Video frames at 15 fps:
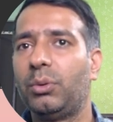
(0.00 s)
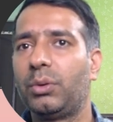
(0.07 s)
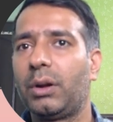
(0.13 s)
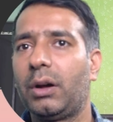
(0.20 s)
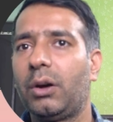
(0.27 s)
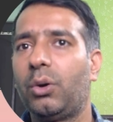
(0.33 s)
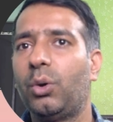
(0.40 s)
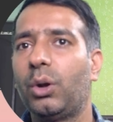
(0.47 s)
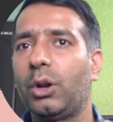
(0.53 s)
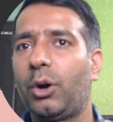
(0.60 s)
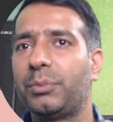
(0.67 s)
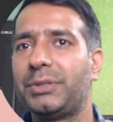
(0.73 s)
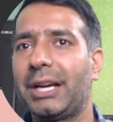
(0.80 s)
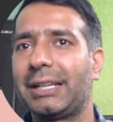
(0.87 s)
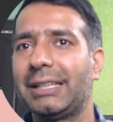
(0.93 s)

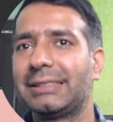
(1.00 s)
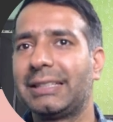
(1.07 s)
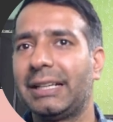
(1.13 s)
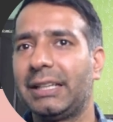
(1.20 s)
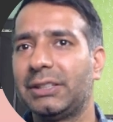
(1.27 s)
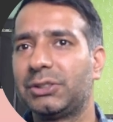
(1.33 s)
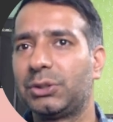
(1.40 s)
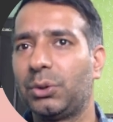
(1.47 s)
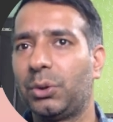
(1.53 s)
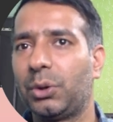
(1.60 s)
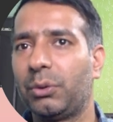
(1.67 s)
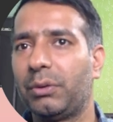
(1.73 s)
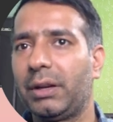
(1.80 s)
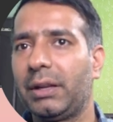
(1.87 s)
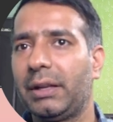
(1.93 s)
whole object is getting
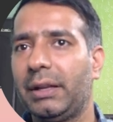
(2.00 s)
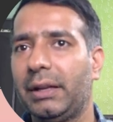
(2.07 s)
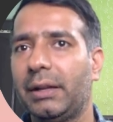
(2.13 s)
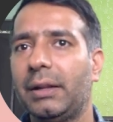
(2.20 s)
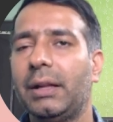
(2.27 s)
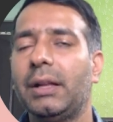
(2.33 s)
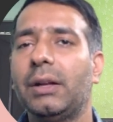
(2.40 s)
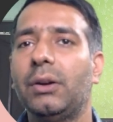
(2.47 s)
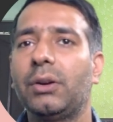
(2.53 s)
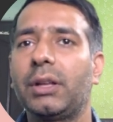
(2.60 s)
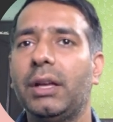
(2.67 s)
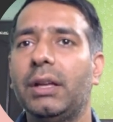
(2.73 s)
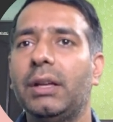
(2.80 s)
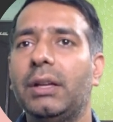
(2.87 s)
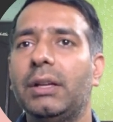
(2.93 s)
stored over here.
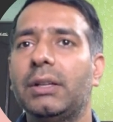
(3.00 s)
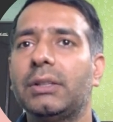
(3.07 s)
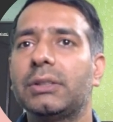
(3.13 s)
Okay.